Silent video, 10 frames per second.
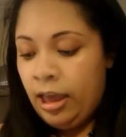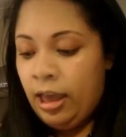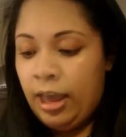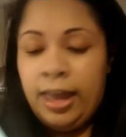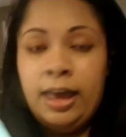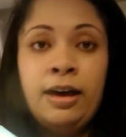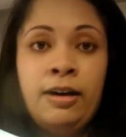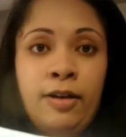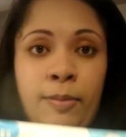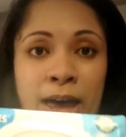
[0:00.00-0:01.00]
I
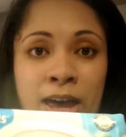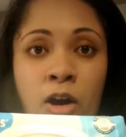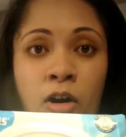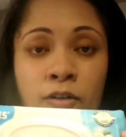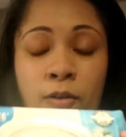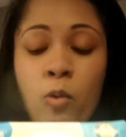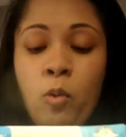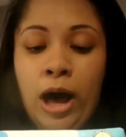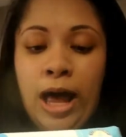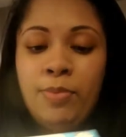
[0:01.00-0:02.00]
have a packet of
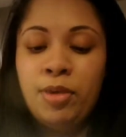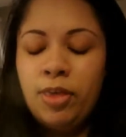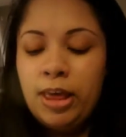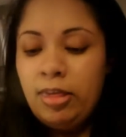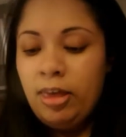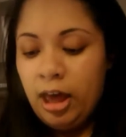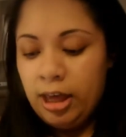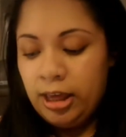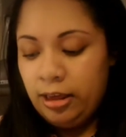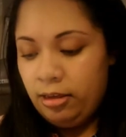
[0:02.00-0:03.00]
wipes. These are the
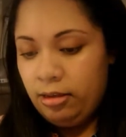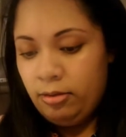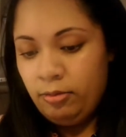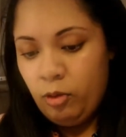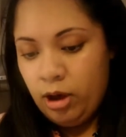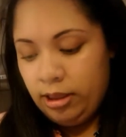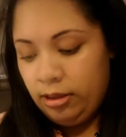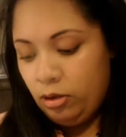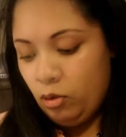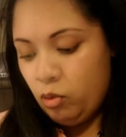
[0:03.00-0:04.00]
Huggies
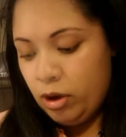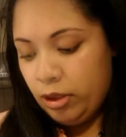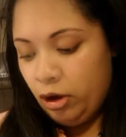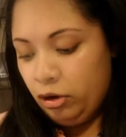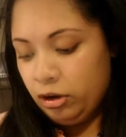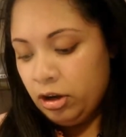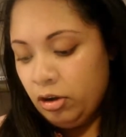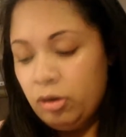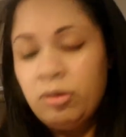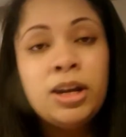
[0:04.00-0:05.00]
ones with coconut
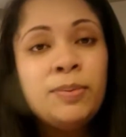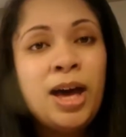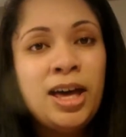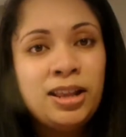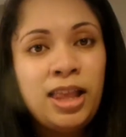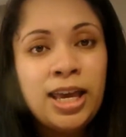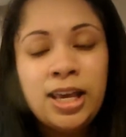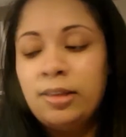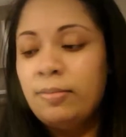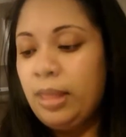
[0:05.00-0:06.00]
oil, and I'm kind of
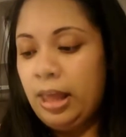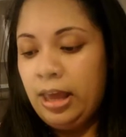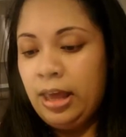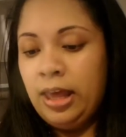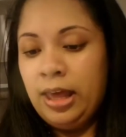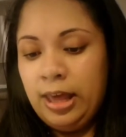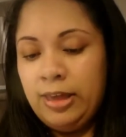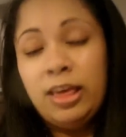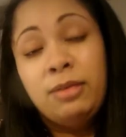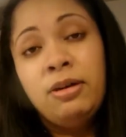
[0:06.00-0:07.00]
liking them. They
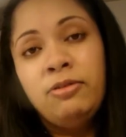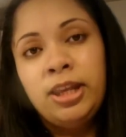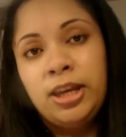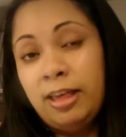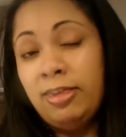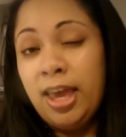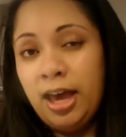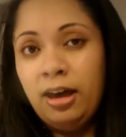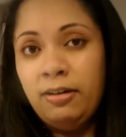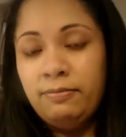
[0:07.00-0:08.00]
smell really nice. They
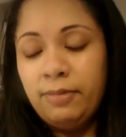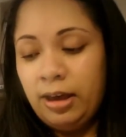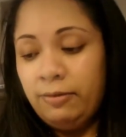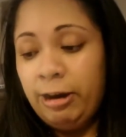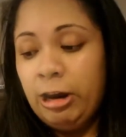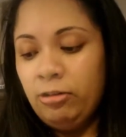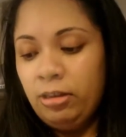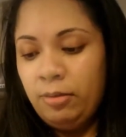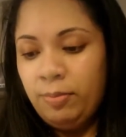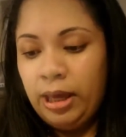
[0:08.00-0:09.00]
are
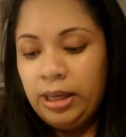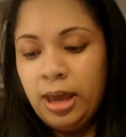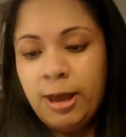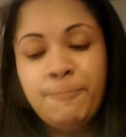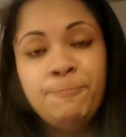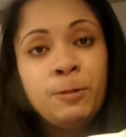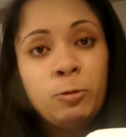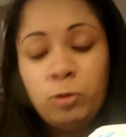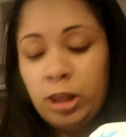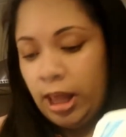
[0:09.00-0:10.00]
fragrance, but yeah,
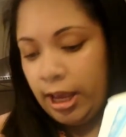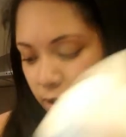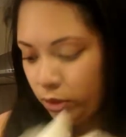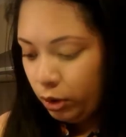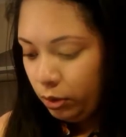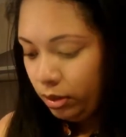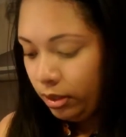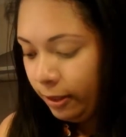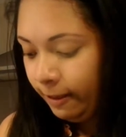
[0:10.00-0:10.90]
really liking those.